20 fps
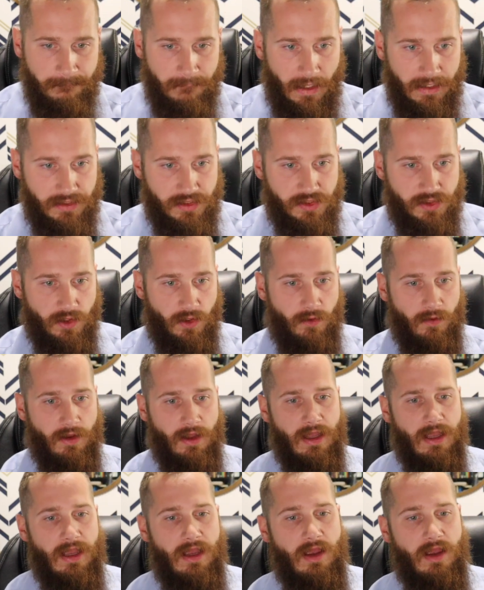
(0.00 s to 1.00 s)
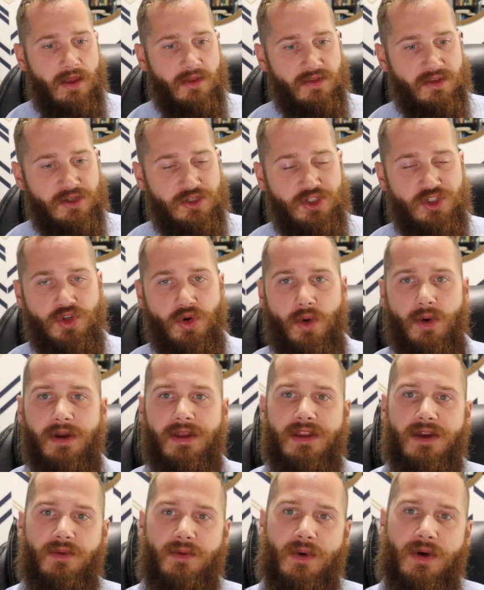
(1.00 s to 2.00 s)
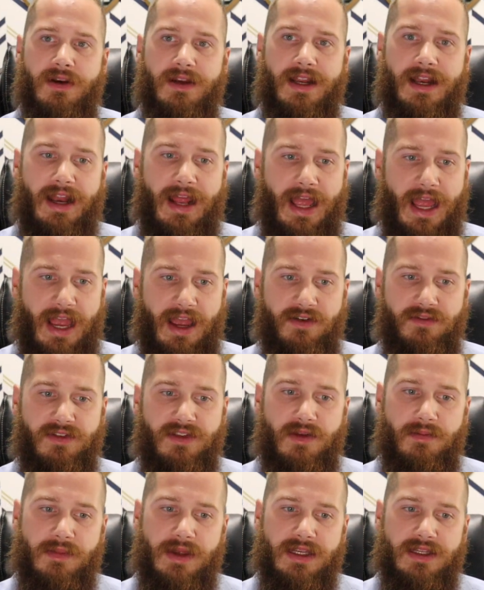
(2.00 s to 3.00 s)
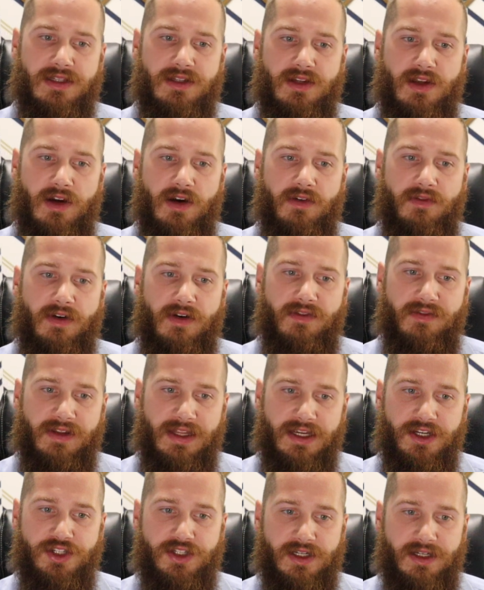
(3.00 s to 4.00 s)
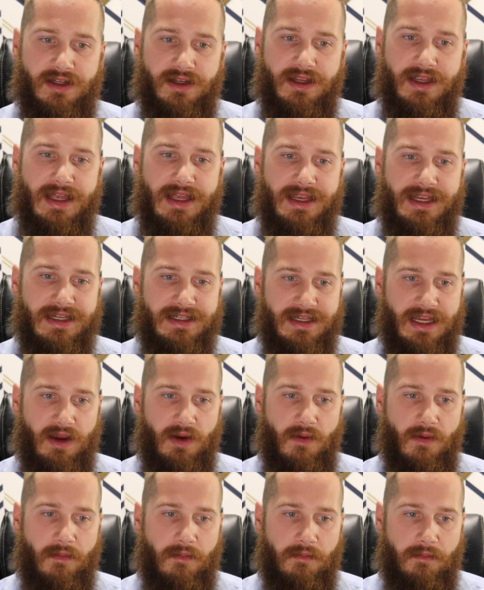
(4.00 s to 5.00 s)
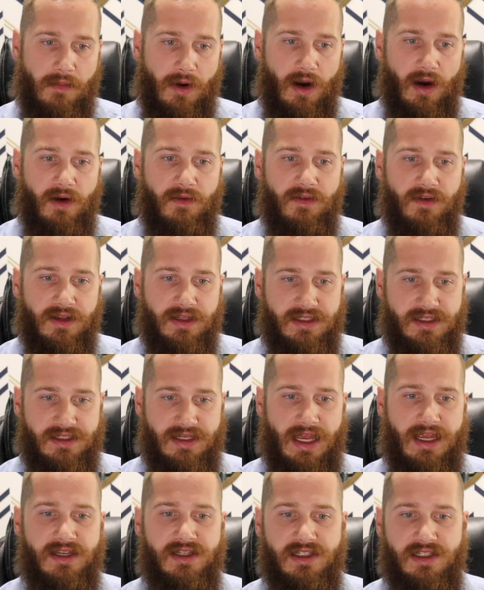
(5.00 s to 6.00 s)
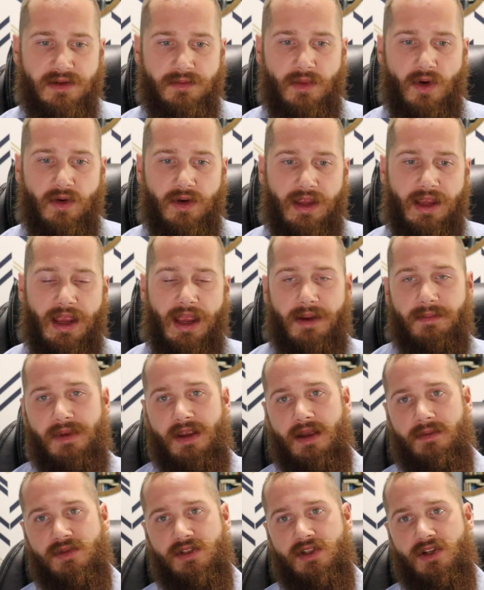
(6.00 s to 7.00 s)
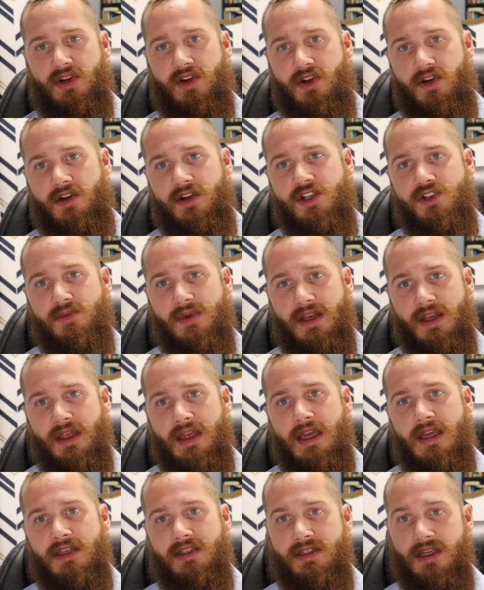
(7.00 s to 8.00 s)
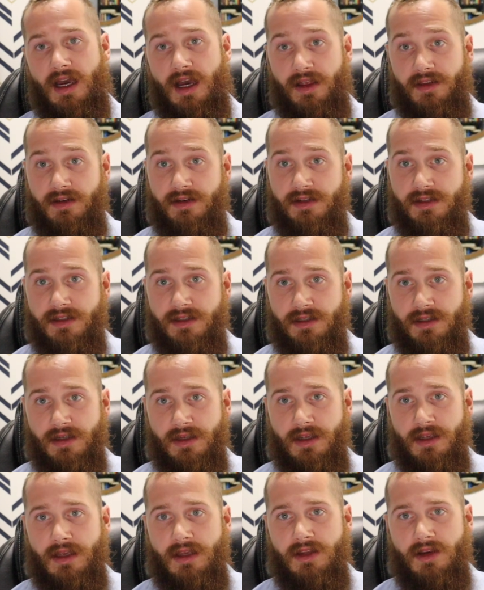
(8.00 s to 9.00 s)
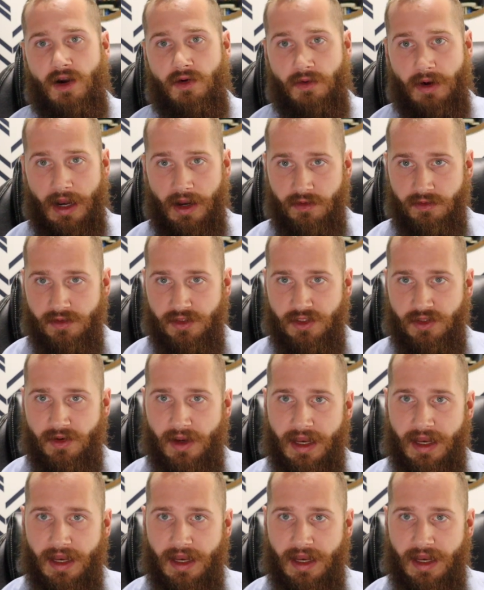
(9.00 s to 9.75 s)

And so the joy that one can have in the midst of affliction is a marvelous testimony and becomes an encouragement to others around you.